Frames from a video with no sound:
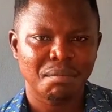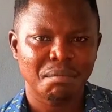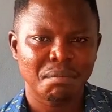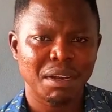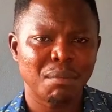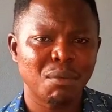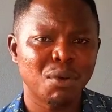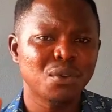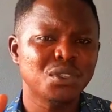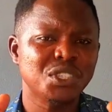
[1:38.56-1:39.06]

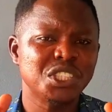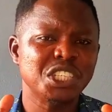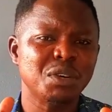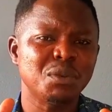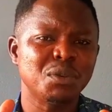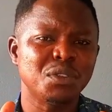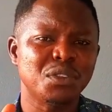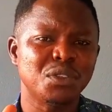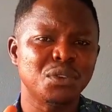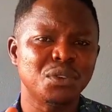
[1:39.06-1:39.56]
But I'm going to share
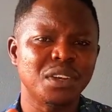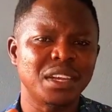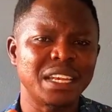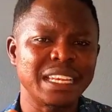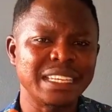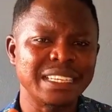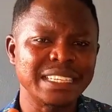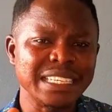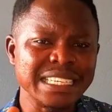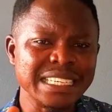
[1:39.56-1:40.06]
with you
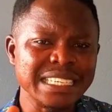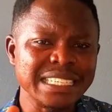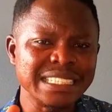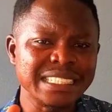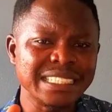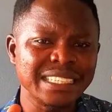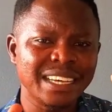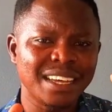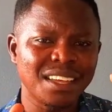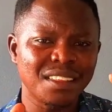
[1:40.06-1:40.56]

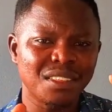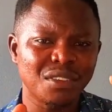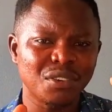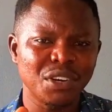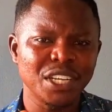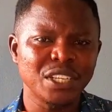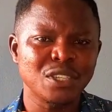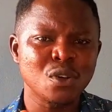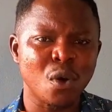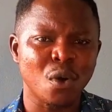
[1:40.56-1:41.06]
these
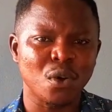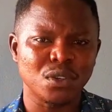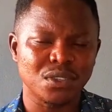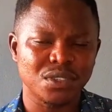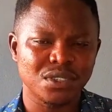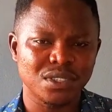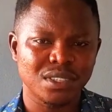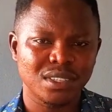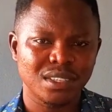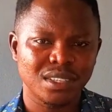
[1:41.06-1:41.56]
three
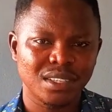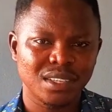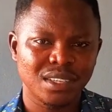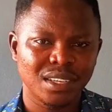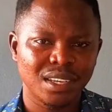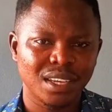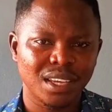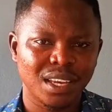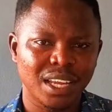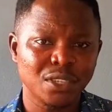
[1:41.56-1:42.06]
thoughts
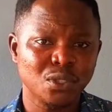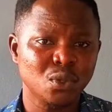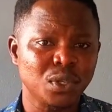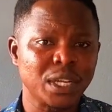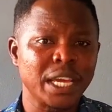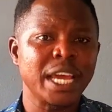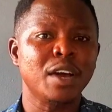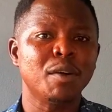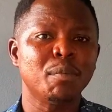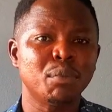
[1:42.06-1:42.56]
that
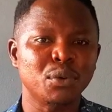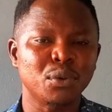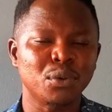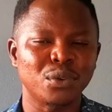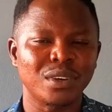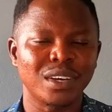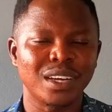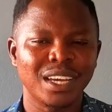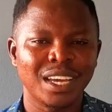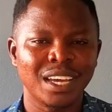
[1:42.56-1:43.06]
should help
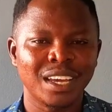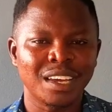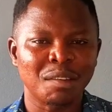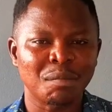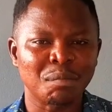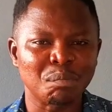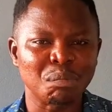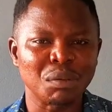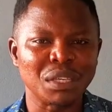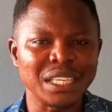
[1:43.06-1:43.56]
you
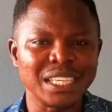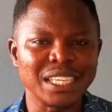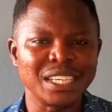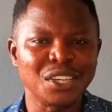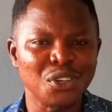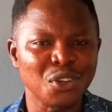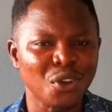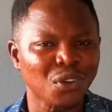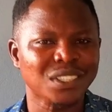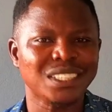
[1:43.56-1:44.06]
be
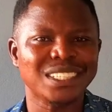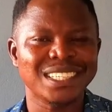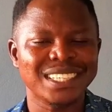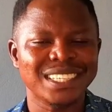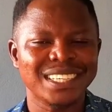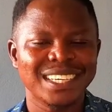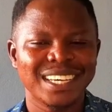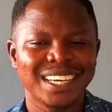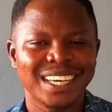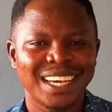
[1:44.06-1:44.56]
not
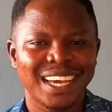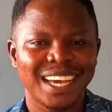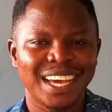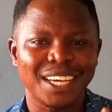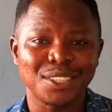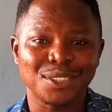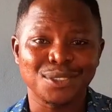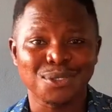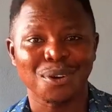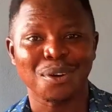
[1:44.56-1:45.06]

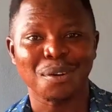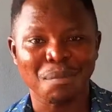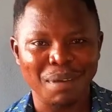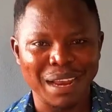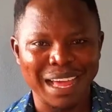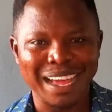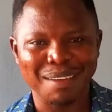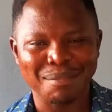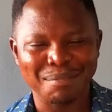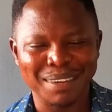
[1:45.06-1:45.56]
a strong
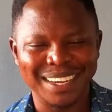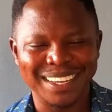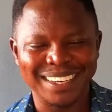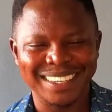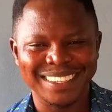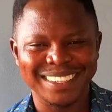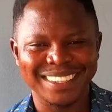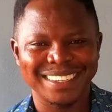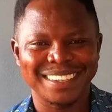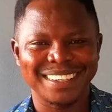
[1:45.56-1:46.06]
black
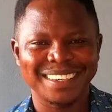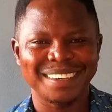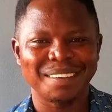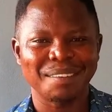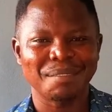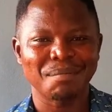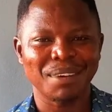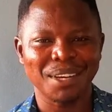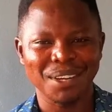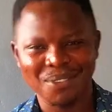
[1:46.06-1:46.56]
man,
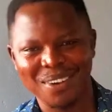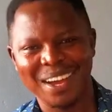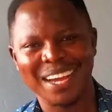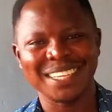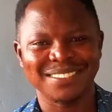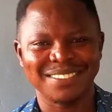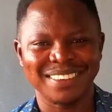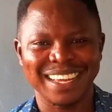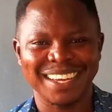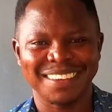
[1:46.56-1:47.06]
but a
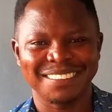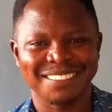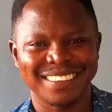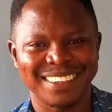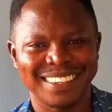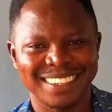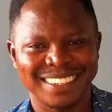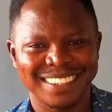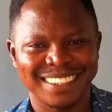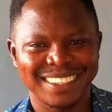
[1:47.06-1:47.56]
wise black
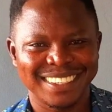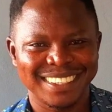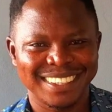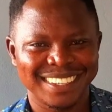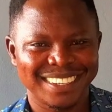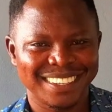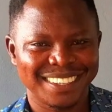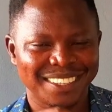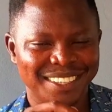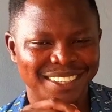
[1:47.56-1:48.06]
man.
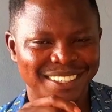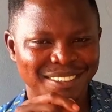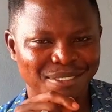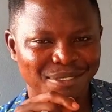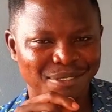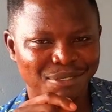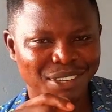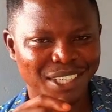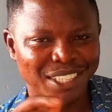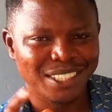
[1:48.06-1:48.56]

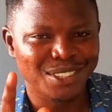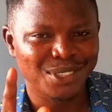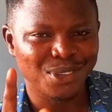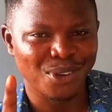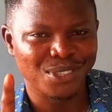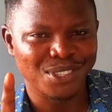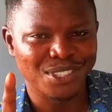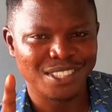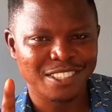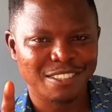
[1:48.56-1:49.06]
First
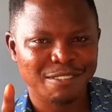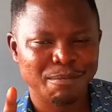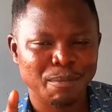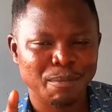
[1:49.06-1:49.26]
thought.